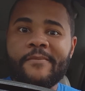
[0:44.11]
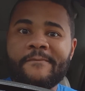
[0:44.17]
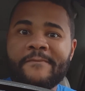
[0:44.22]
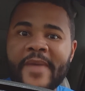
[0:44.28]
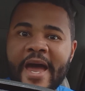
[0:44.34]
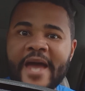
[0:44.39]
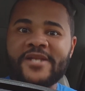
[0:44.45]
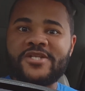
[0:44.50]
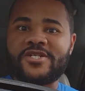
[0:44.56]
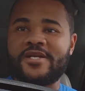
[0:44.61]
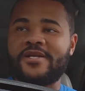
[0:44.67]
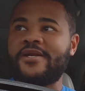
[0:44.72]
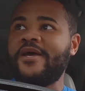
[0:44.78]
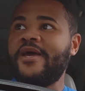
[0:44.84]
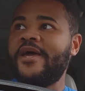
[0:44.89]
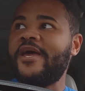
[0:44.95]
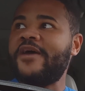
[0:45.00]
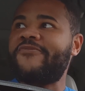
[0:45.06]
Imagine
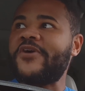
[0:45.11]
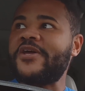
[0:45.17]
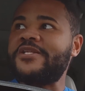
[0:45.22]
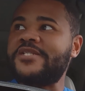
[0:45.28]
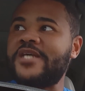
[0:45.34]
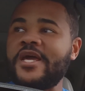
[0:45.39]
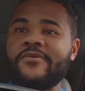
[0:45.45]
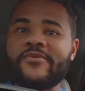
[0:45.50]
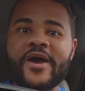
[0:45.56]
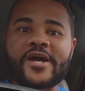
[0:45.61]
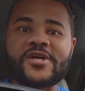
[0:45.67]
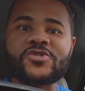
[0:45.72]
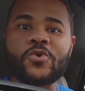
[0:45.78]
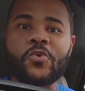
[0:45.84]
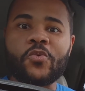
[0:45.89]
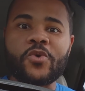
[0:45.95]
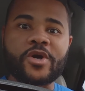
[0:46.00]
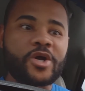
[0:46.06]
if a
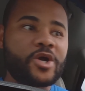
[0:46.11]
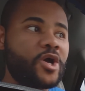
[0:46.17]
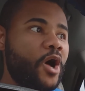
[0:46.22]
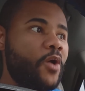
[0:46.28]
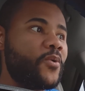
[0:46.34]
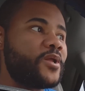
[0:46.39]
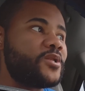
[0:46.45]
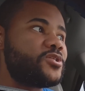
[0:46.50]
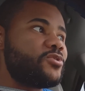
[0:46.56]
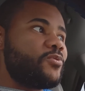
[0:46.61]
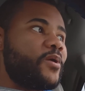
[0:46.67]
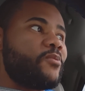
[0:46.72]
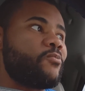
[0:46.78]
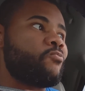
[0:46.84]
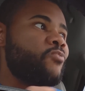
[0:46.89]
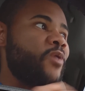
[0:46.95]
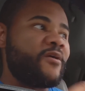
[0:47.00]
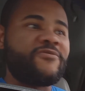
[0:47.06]
T-Rex were to go into a
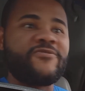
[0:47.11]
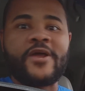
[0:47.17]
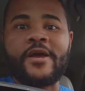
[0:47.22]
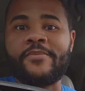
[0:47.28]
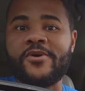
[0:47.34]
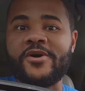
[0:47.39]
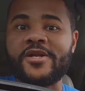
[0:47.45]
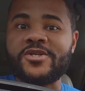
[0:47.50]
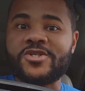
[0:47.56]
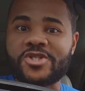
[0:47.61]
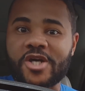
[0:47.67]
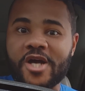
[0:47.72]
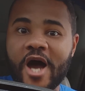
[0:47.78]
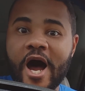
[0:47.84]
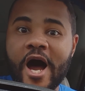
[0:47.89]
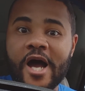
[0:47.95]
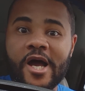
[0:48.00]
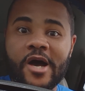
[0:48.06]
rough neighborhood in
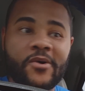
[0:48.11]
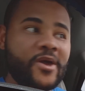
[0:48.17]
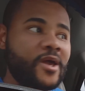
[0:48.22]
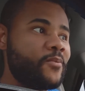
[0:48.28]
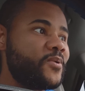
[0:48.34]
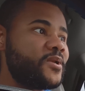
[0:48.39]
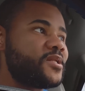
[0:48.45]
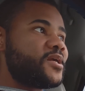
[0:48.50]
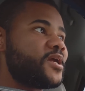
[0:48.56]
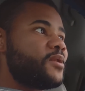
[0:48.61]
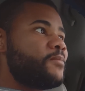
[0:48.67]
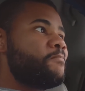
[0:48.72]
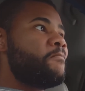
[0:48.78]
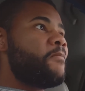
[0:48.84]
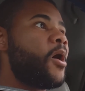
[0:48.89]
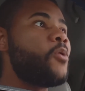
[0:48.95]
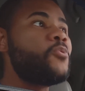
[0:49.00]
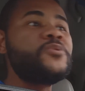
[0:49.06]
Chicago, it would get
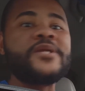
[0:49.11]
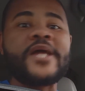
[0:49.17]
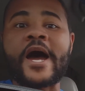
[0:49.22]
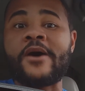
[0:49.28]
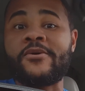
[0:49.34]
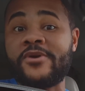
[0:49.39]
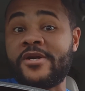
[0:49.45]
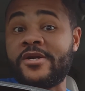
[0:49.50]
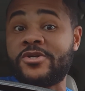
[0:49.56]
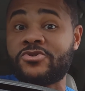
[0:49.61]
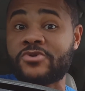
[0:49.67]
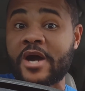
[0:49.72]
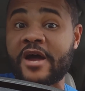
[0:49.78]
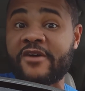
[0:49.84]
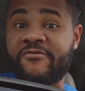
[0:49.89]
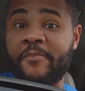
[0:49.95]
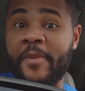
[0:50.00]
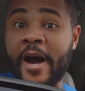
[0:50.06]
mown down in a
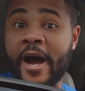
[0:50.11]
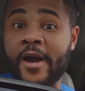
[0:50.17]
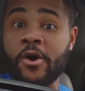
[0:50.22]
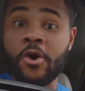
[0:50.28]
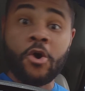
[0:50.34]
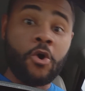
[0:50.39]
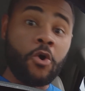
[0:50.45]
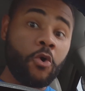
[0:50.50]
drive-by.